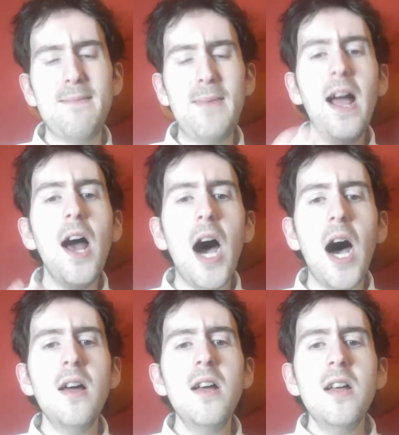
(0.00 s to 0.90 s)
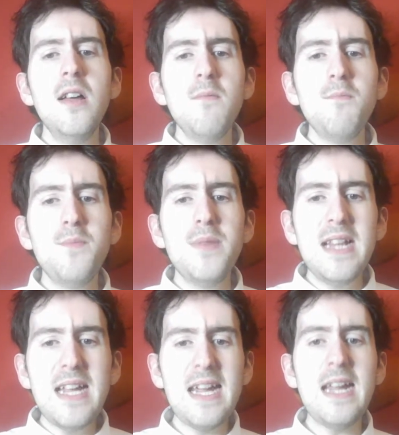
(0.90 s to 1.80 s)
And my heart
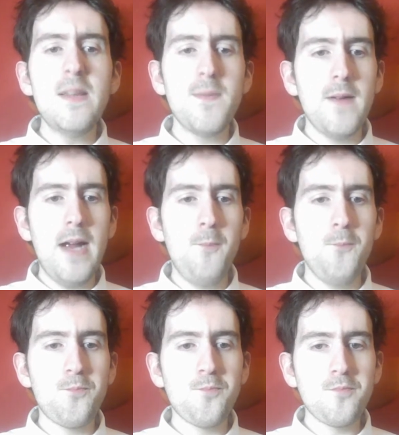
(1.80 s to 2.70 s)
bleeds for him.